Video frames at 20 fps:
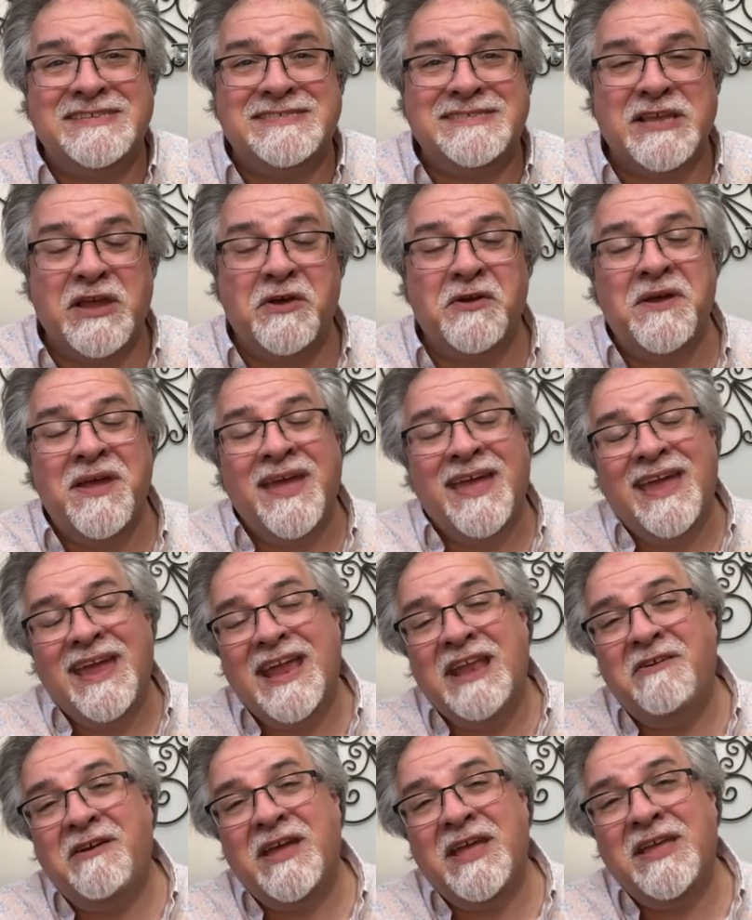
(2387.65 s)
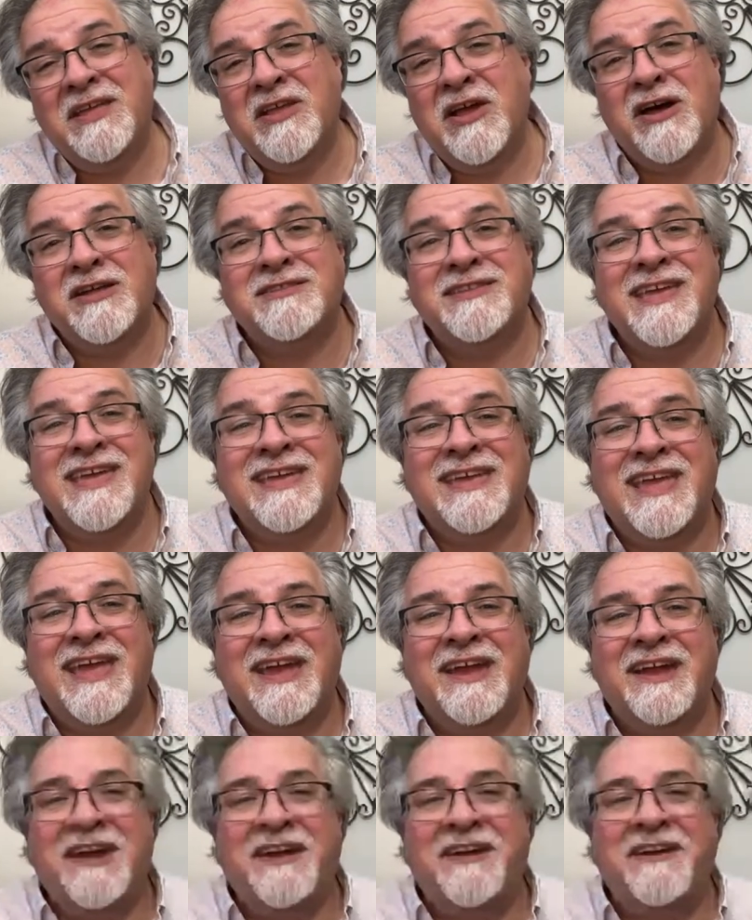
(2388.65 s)
So anyway, y'all take
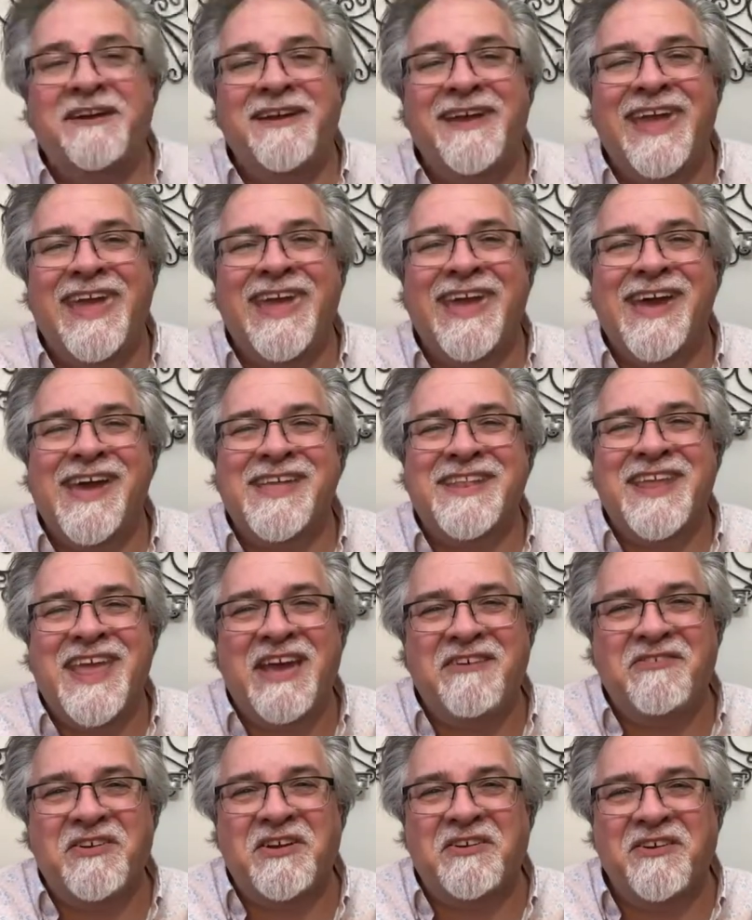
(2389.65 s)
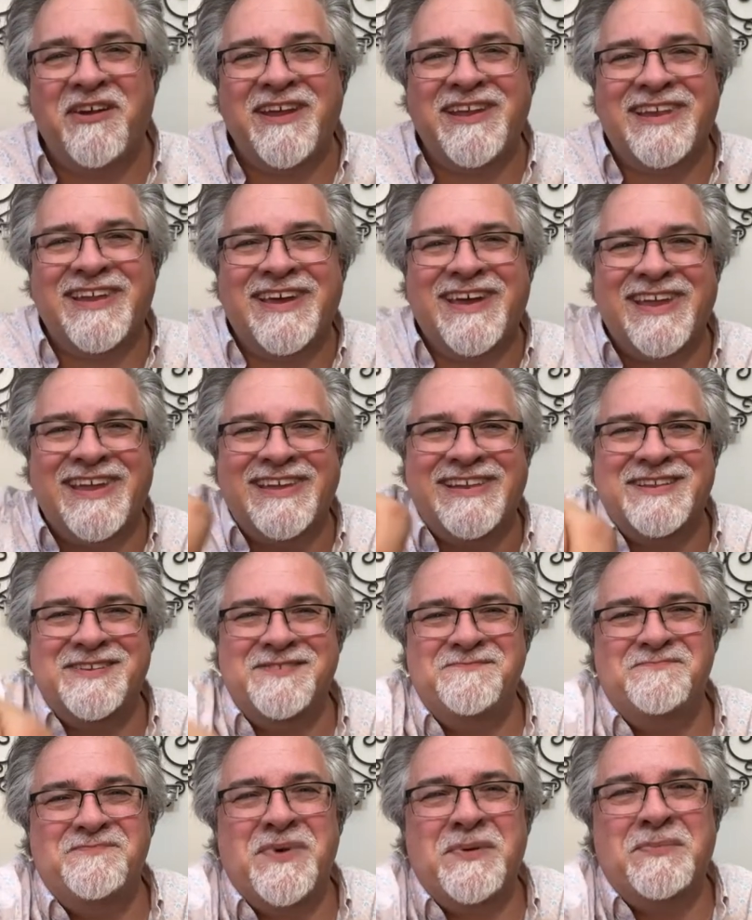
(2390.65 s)
care and have a great night.
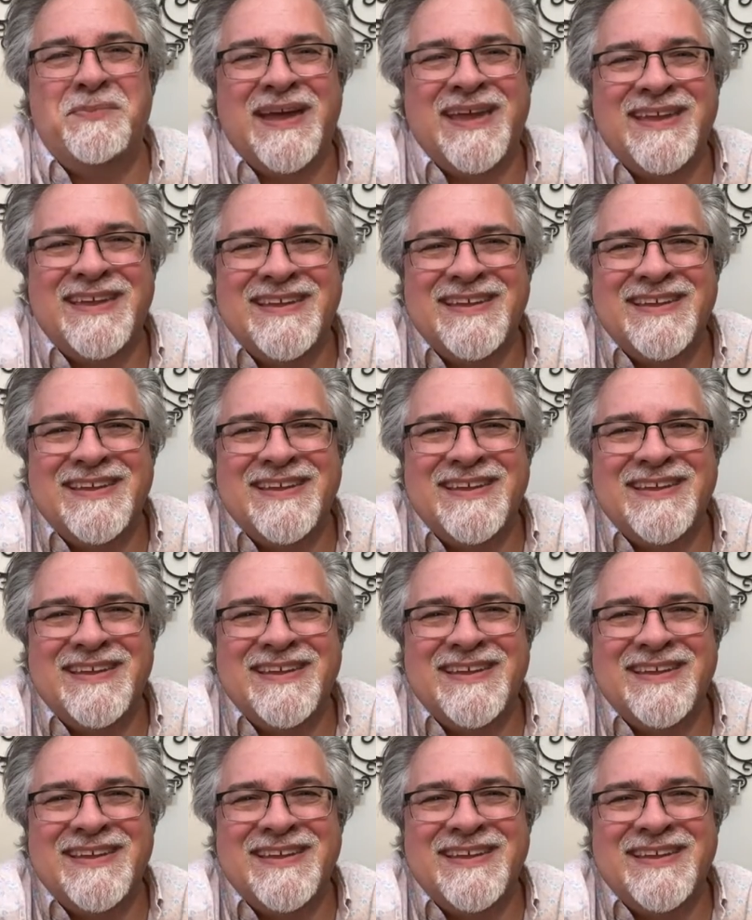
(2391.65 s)
Bye-bye.